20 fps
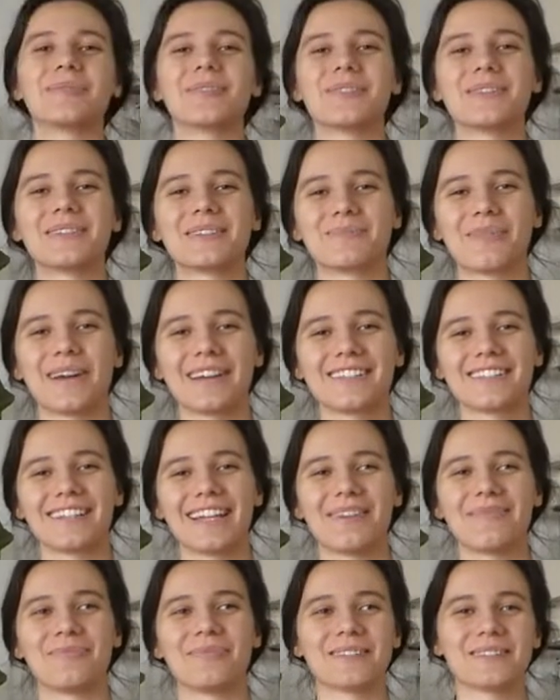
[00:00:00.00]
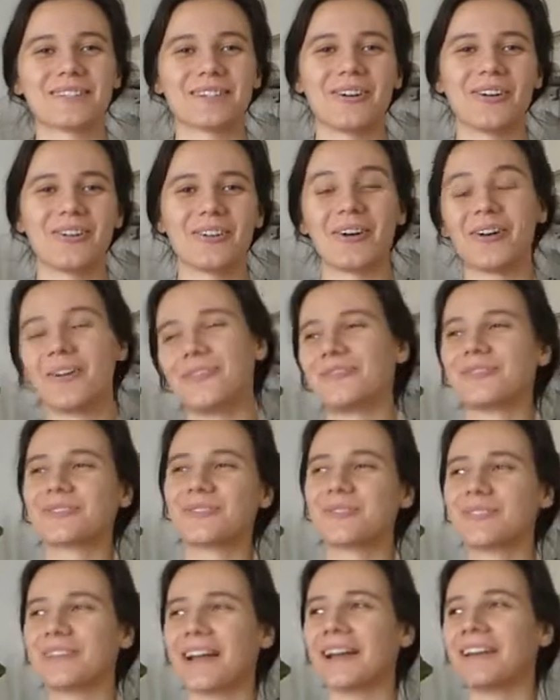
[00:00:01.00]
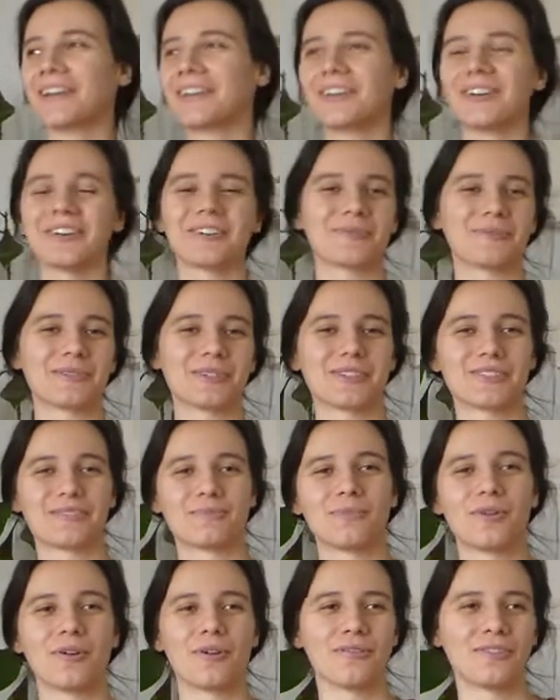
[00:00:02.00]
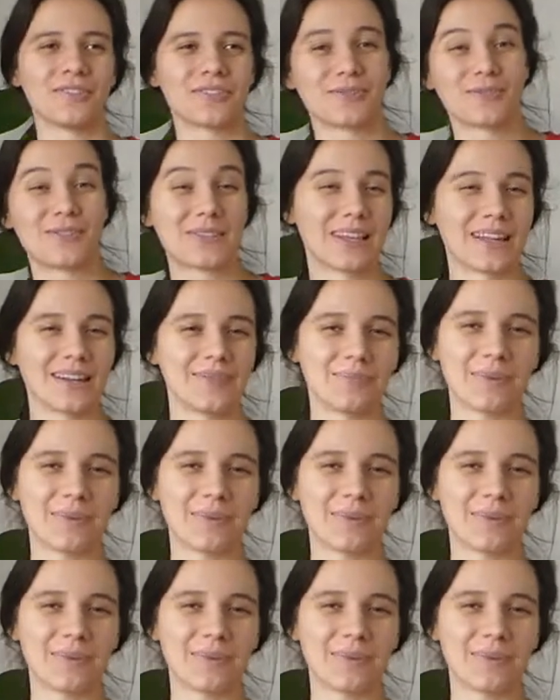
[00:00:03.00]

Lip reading: to this special episode of Susanne kocht, which is more of a Susanne